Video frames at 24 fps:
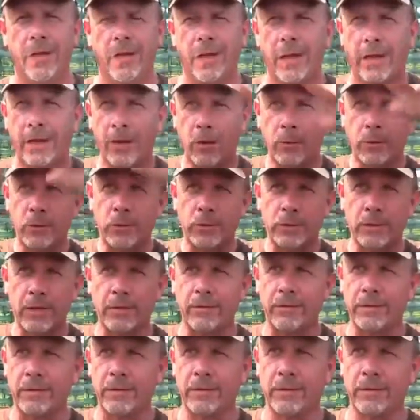It almost
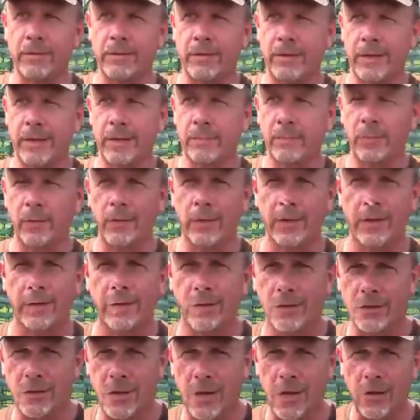left the imprint of the
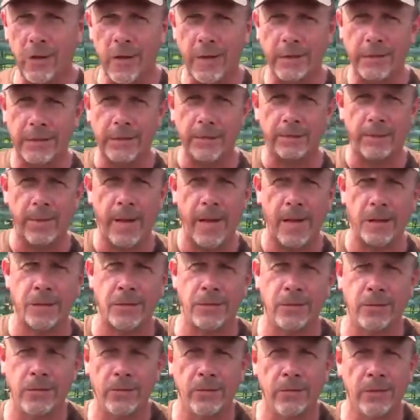shell as he
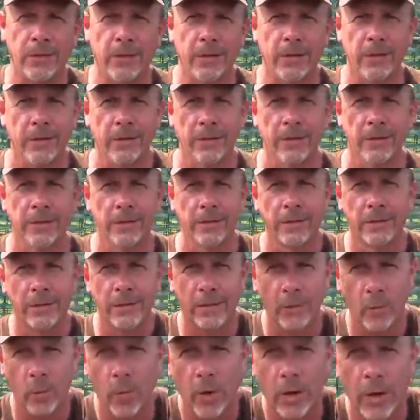passed through
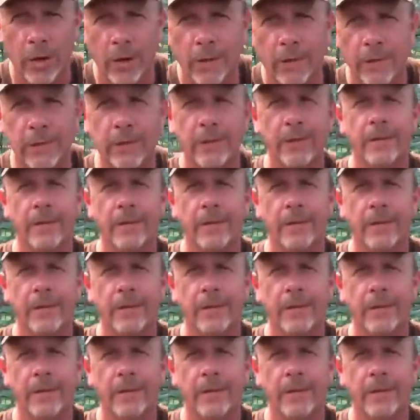the wire.